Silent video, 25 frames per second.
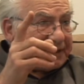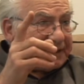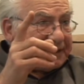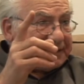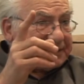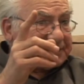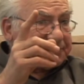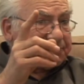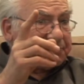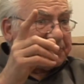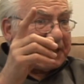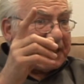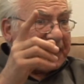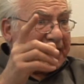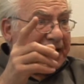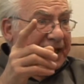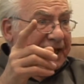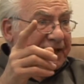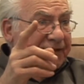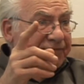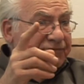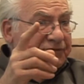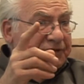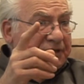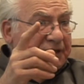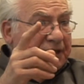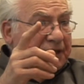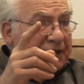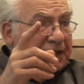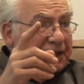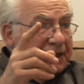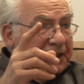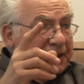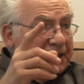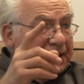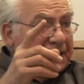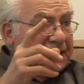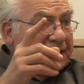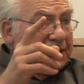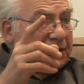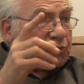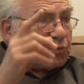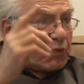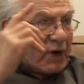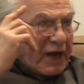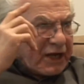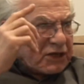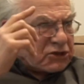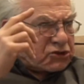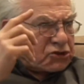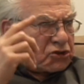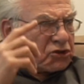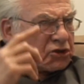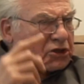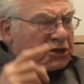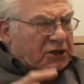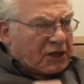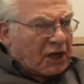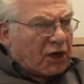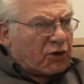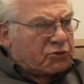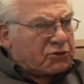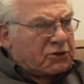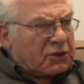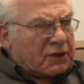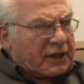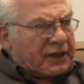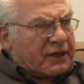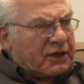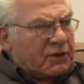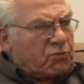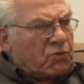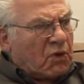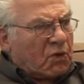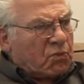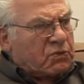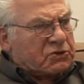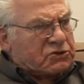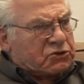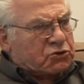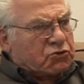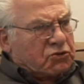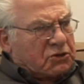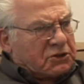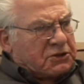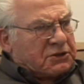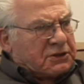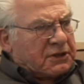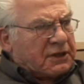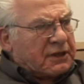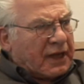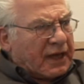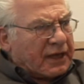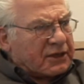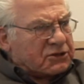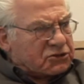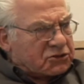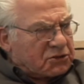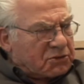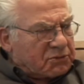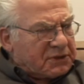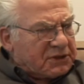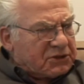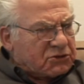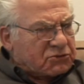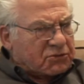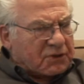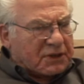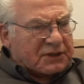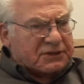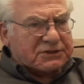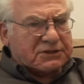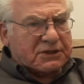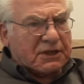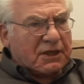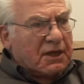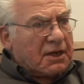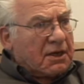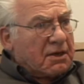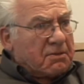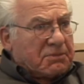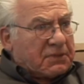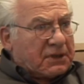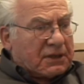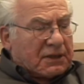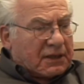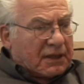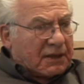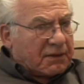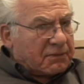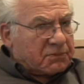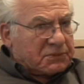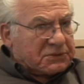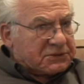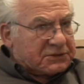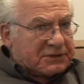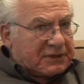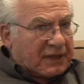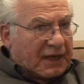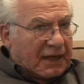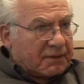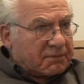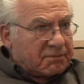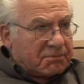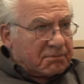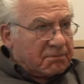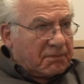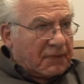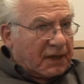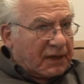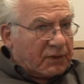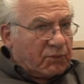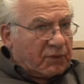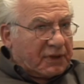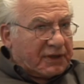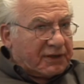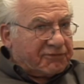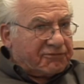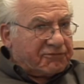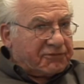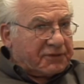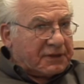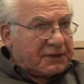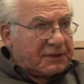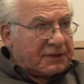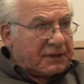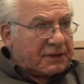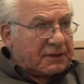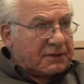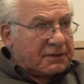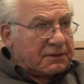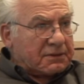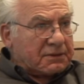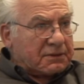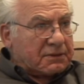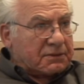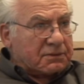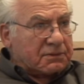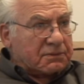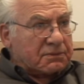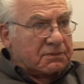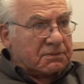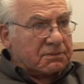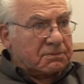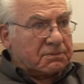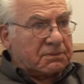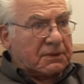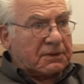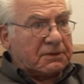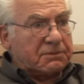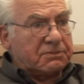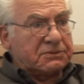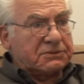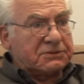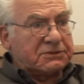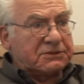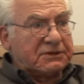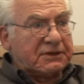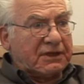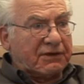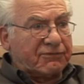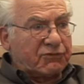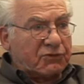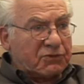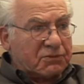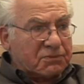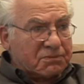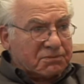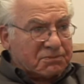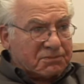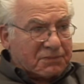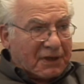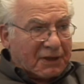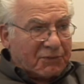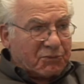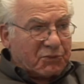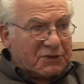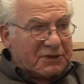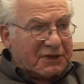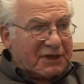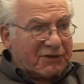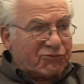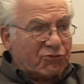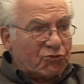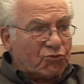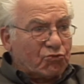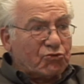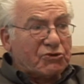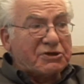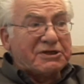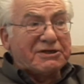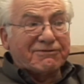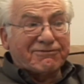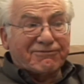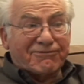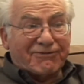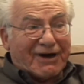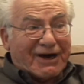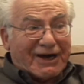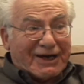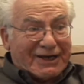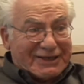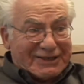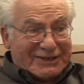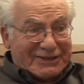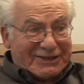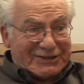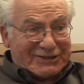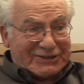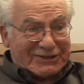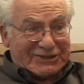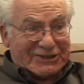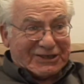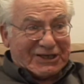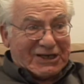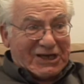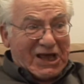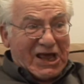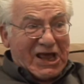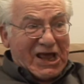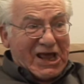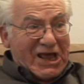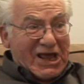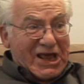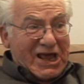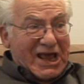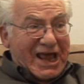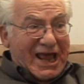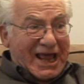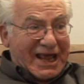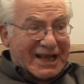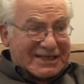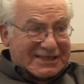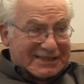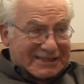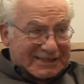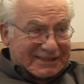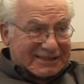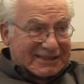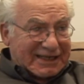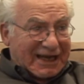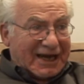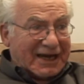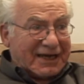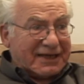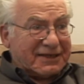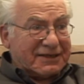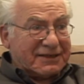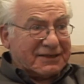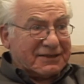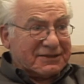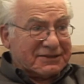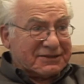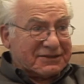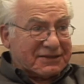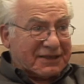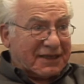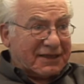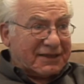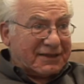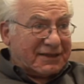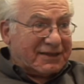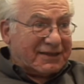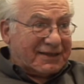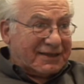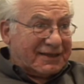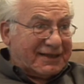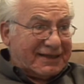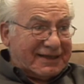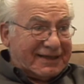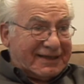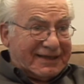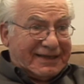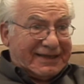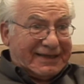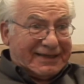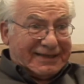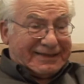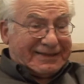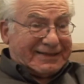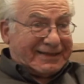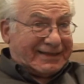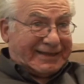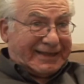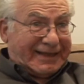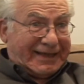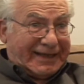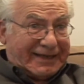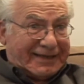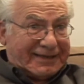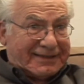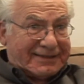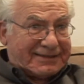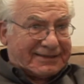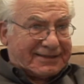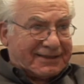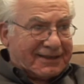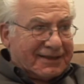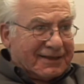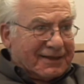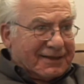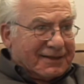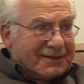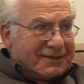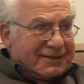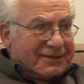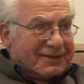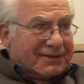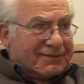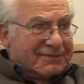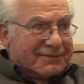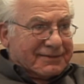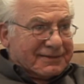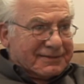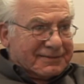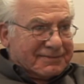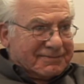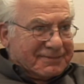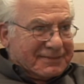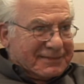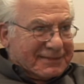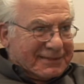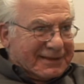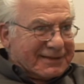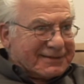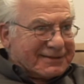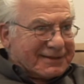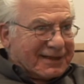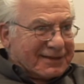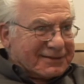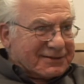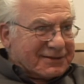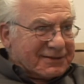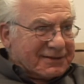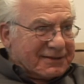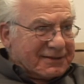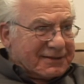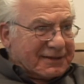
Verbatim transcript: elites behaved. Uh, rationally calculating what was good in the national interest. Mm -hmm. I mean, that was not my way of thinking. Uh, I was never, I would never reify a a society and say it it thinks. Yeah. No, it doesn't